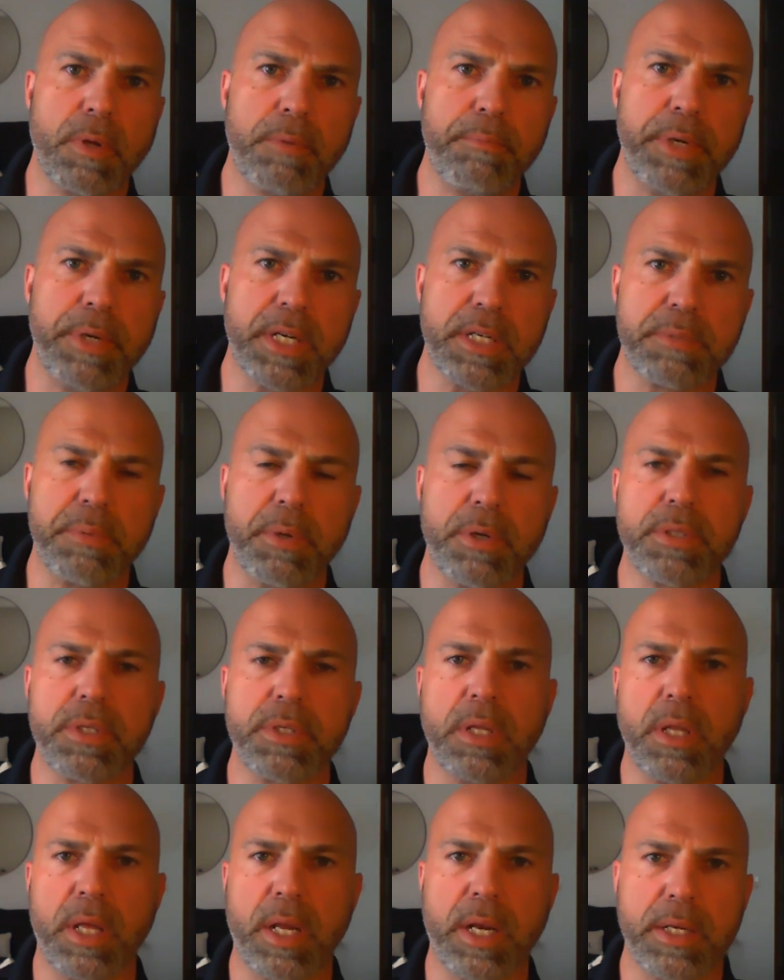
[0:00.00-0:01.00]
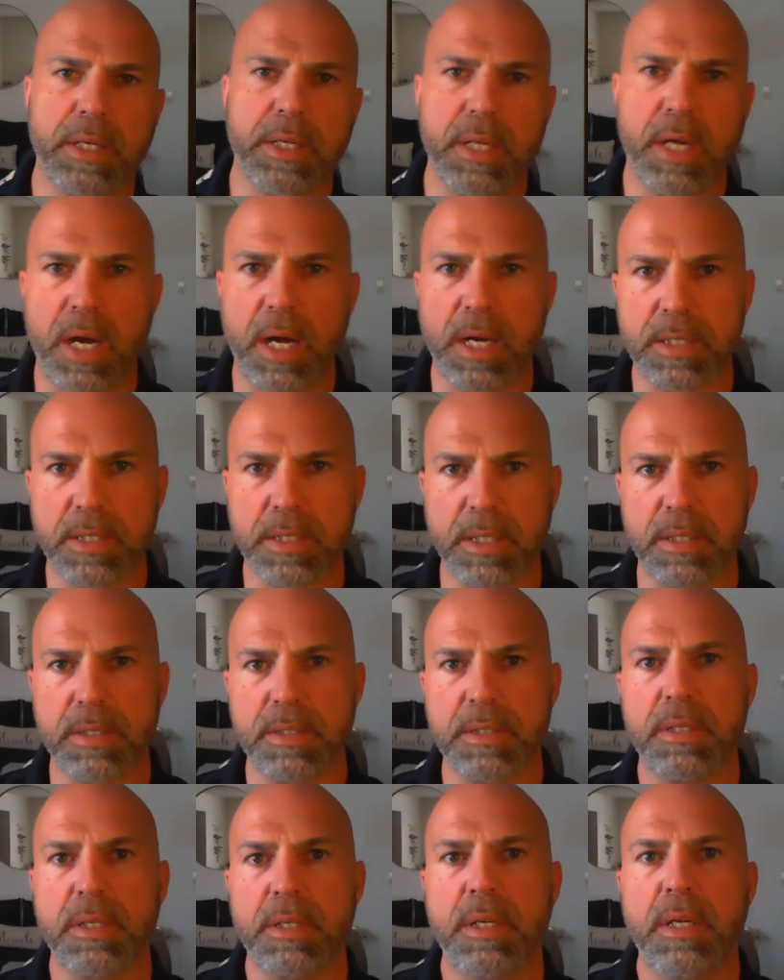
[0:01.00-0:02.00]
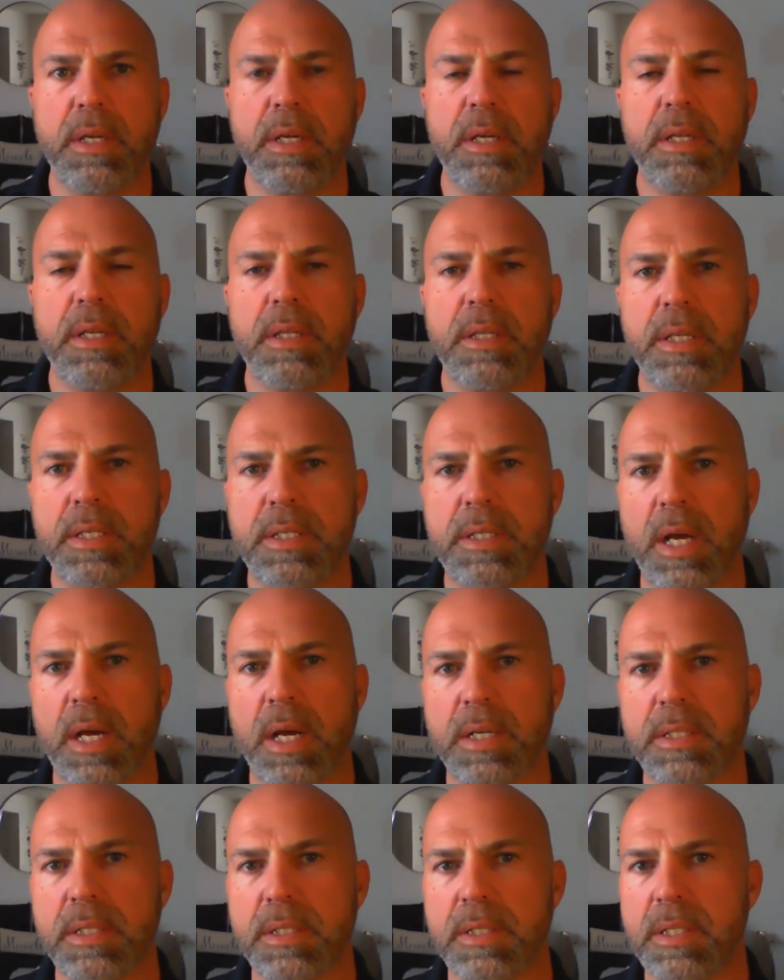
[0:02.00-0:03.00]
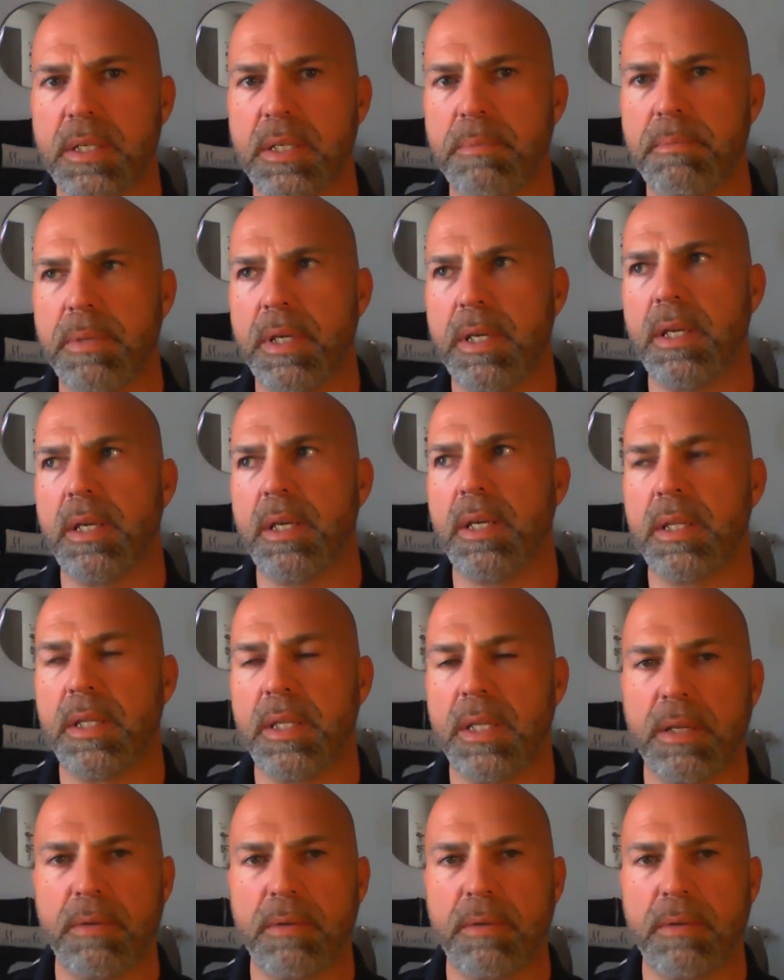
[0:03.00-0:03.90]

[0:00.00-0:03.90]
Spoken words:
be exposed to a lot of toxins. These toxins can be in the